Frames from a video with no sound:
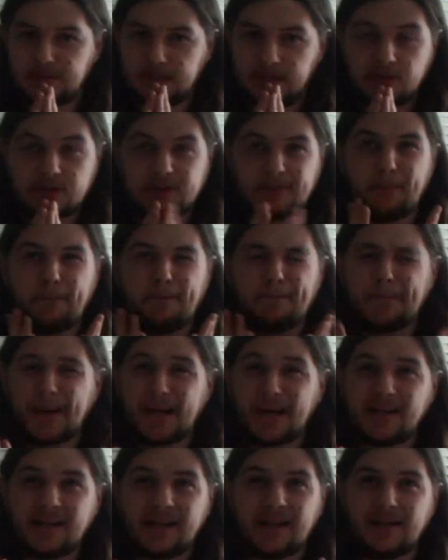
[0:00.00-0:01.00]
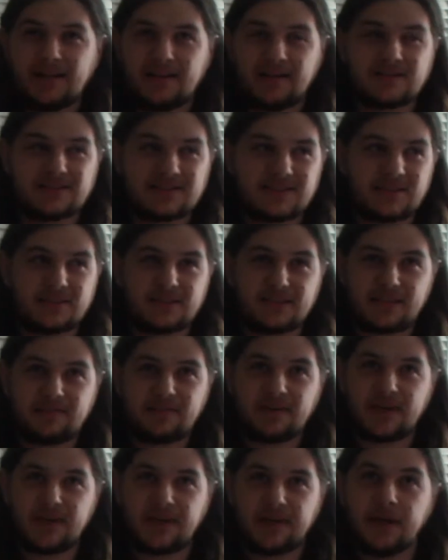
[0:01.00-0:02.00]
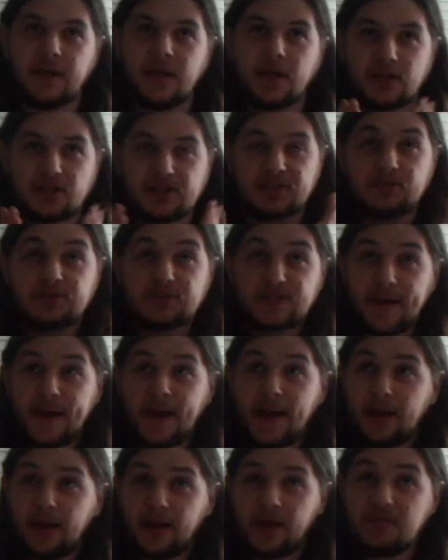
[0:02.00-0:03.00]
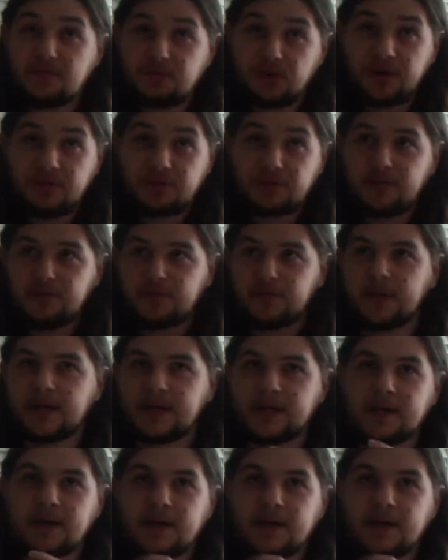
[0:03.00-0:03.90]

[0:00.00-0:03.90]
It was better than anything I've seen on TV, because there, live, right in front of me.